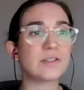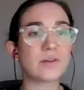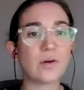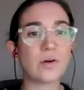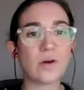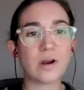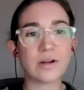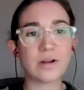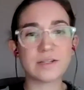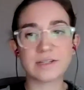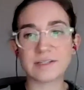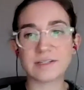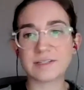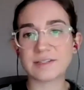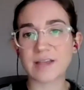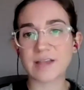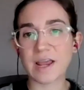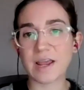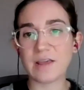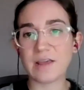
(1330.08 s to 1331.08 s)
so hard to
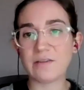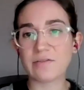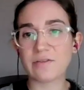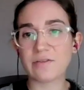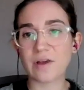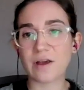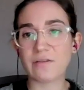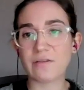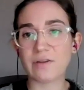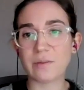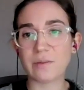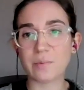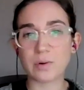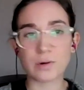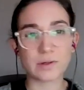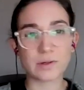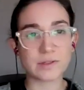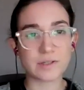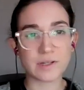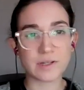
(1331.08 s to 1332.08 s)
say for every
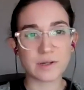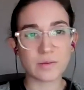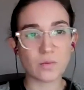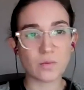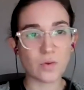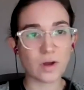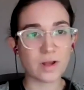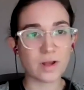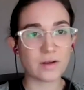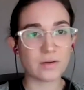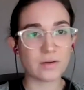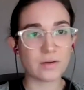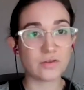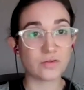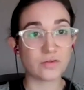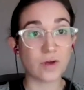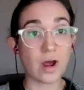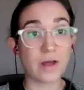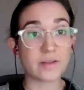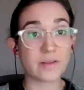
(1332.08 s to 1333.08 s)
person what
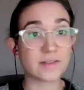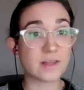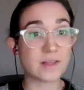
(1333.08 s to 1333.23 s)
draws